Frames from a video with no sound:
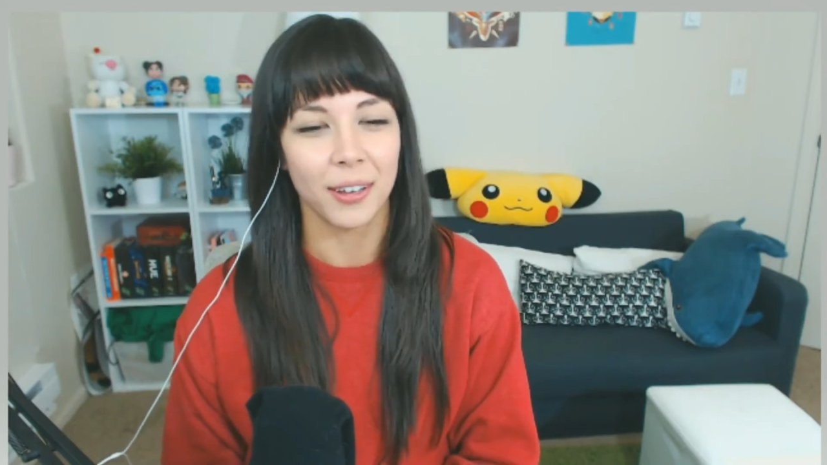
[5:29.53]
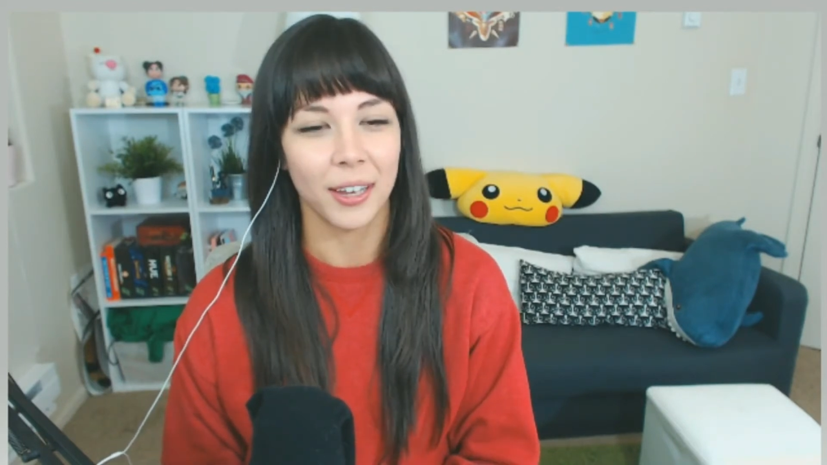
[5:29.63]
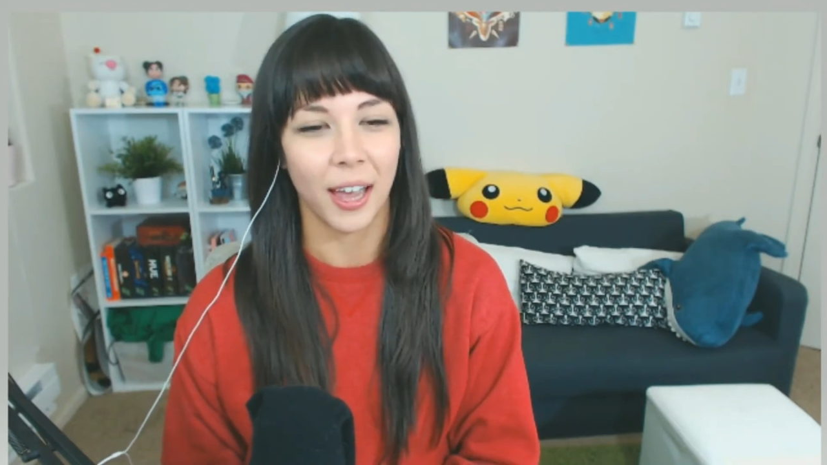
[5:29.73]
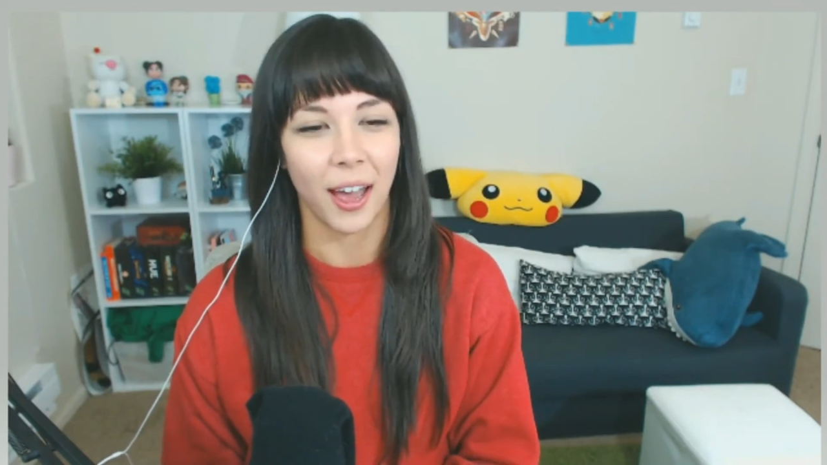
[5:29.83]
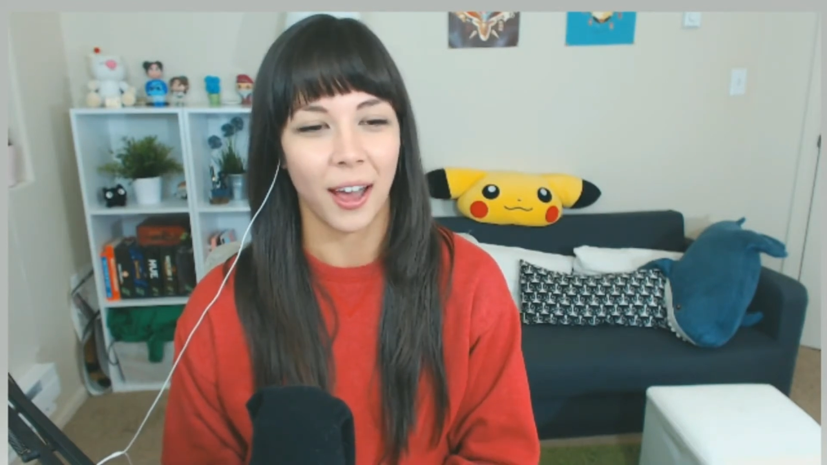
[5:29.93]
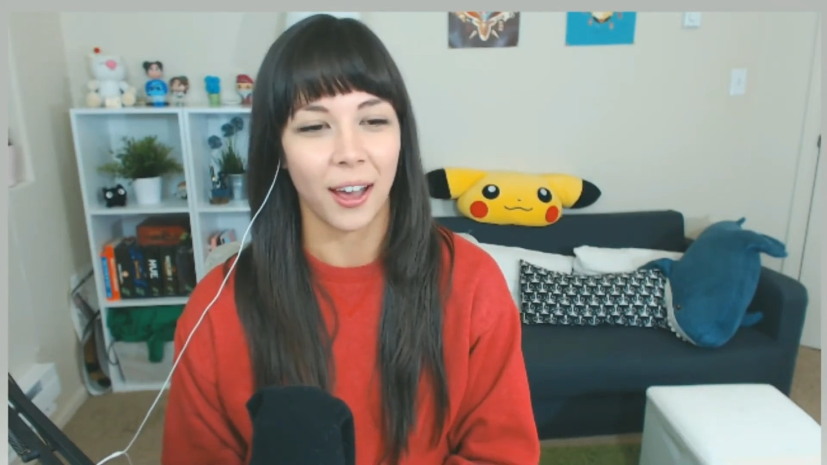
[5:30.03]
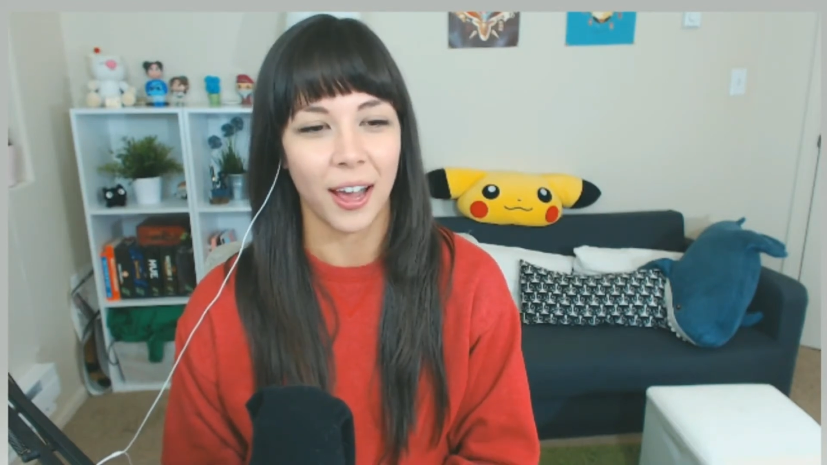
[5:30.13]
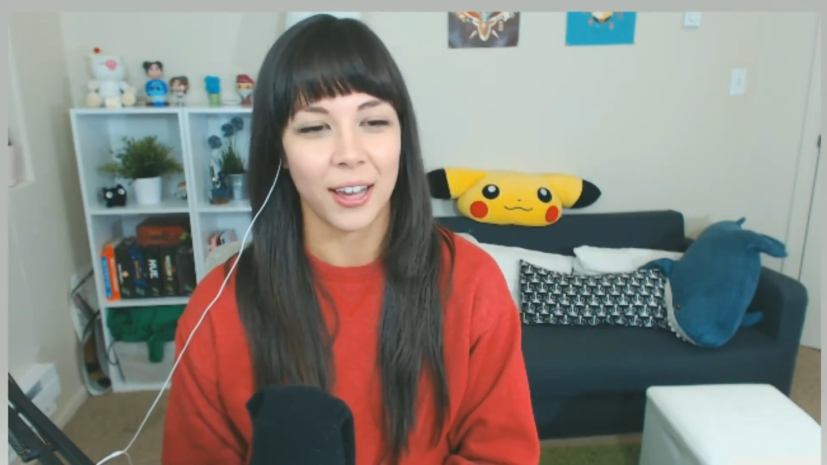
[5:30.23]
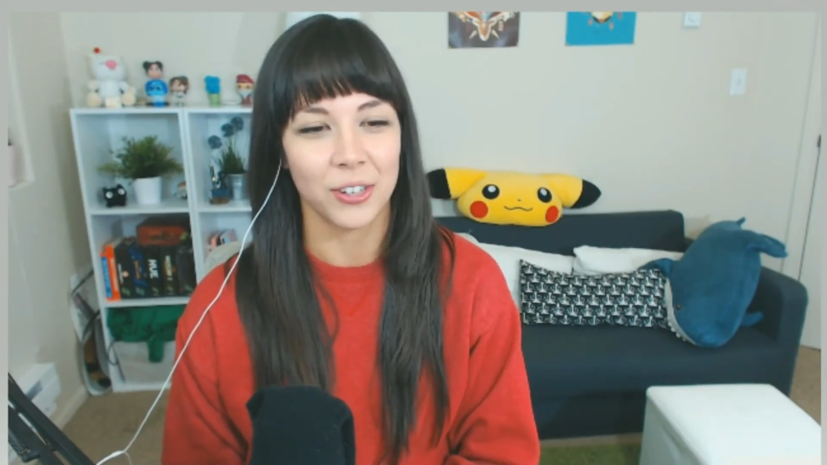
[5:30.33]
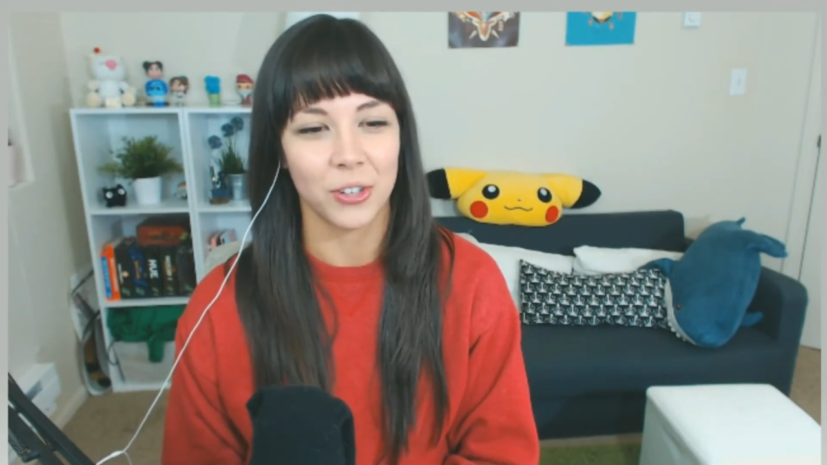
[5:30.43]
Yeah, I
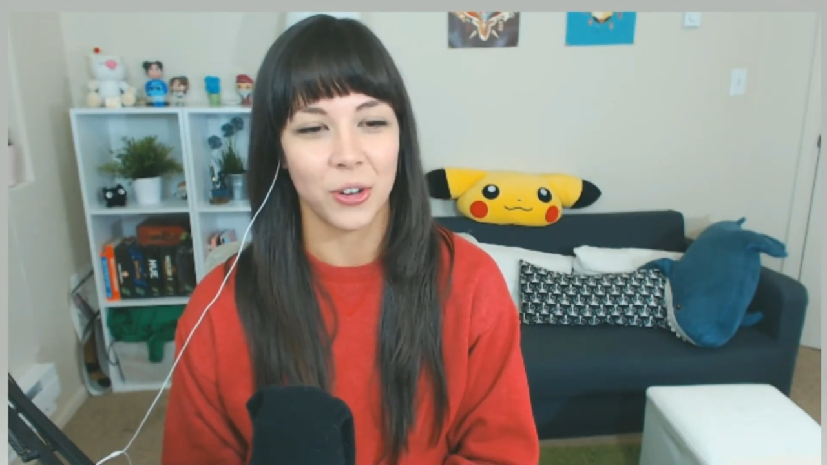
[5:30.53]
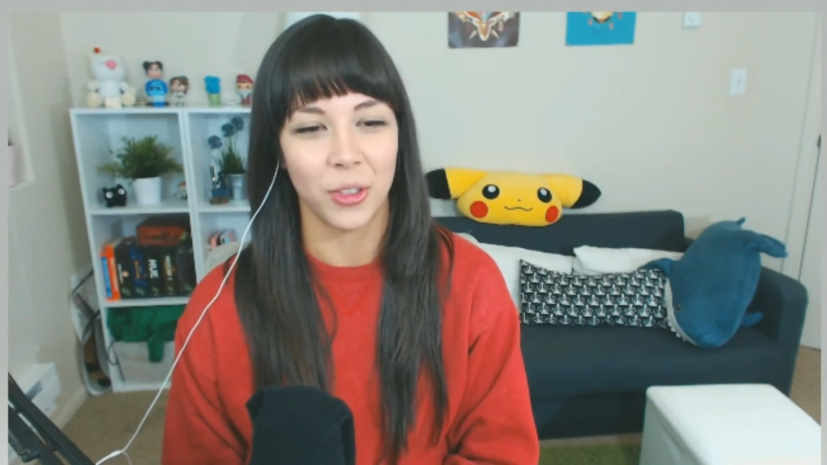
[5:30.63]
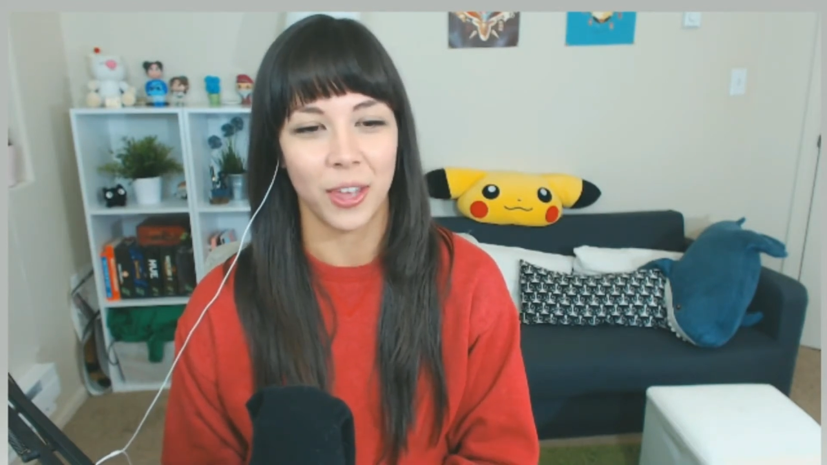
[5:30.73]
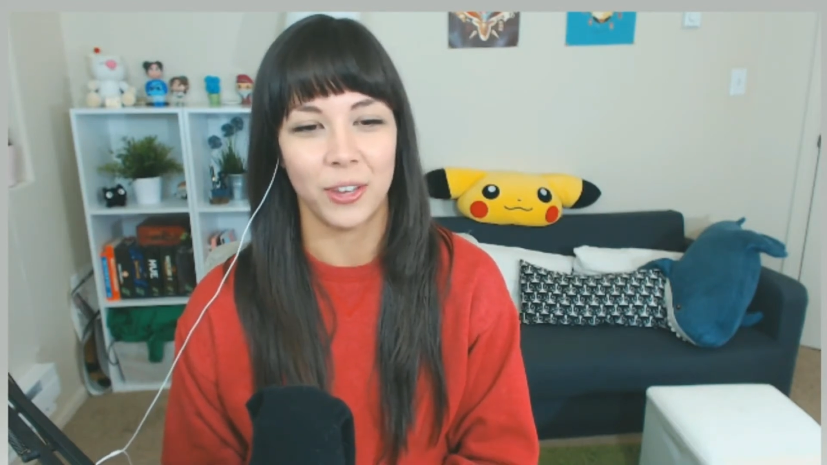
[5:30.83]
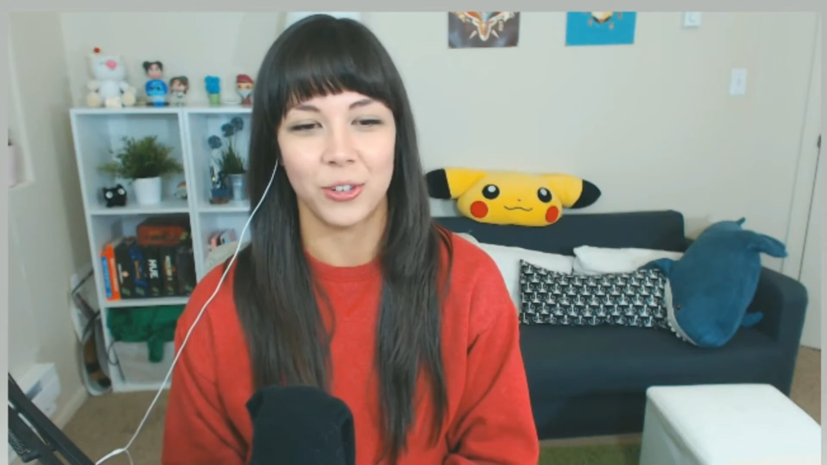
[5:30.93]
just know that you